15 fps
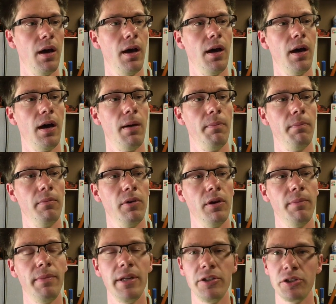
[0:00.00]

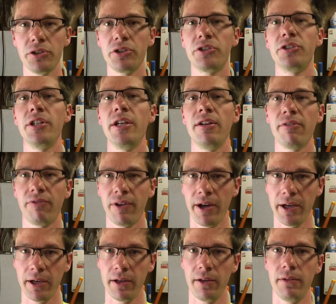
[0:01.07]
Let me just see if
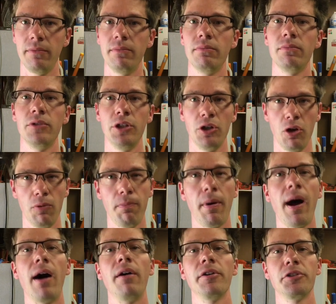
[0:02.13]
I can,
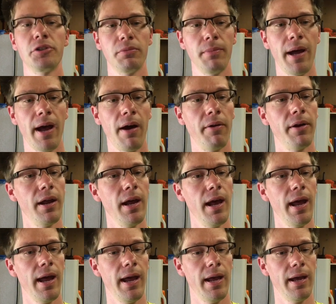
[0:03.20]
polish them out.
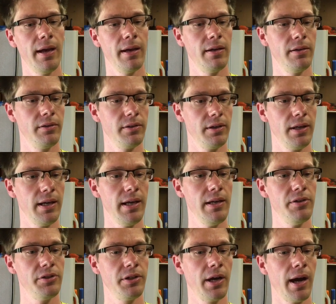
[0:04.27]
And
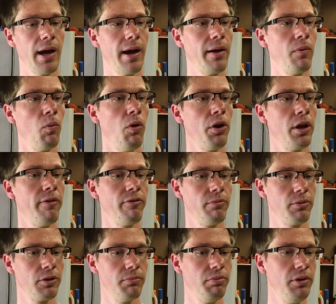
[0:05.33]
he's got one of
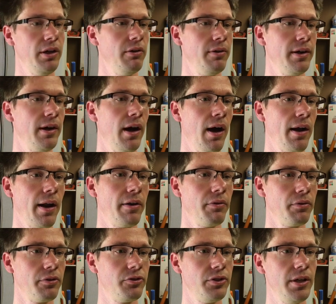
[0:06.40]
them completely gone. I
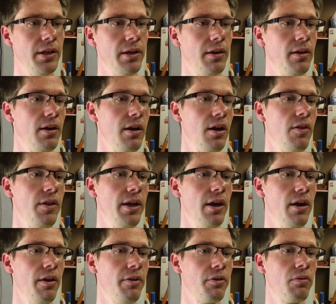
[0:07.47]
don't see it.
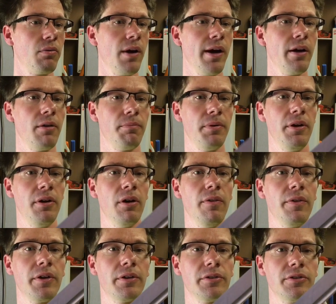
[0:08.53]
The other right up here
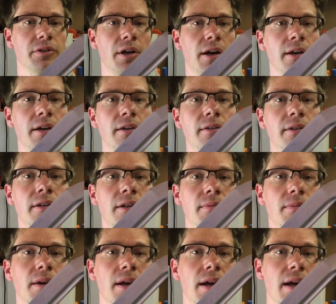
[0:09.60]
on the Kasaki
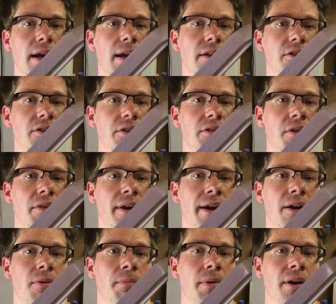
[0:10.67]
tip, it's still
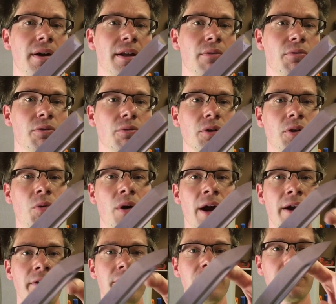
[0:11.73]
there, but it would
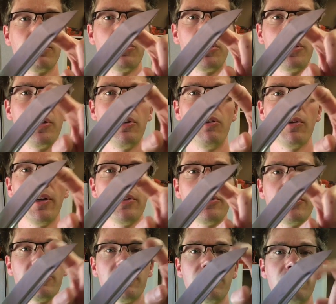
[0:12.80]
require some pretty
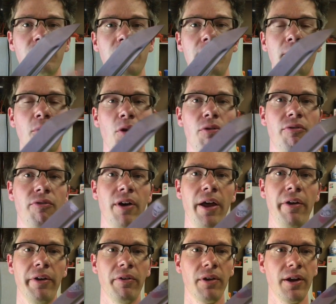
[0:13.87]
aggressive
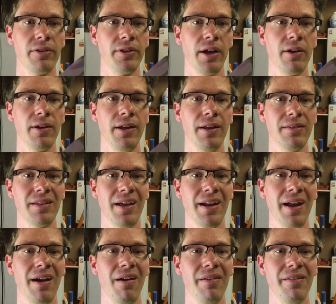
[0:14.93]
reprofiling right there to get that
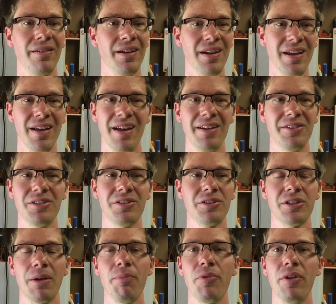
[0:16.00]
out. And that's just
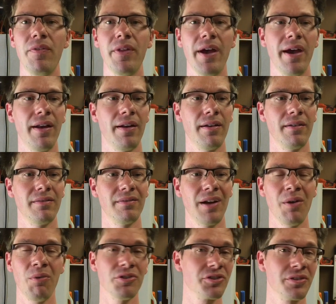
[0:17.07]
something that
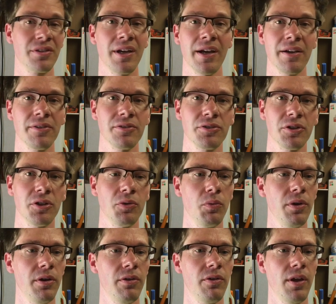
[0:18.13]
I wasn't that concerned
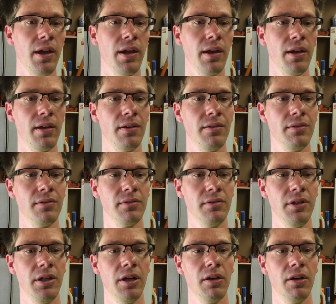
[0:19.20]
with, and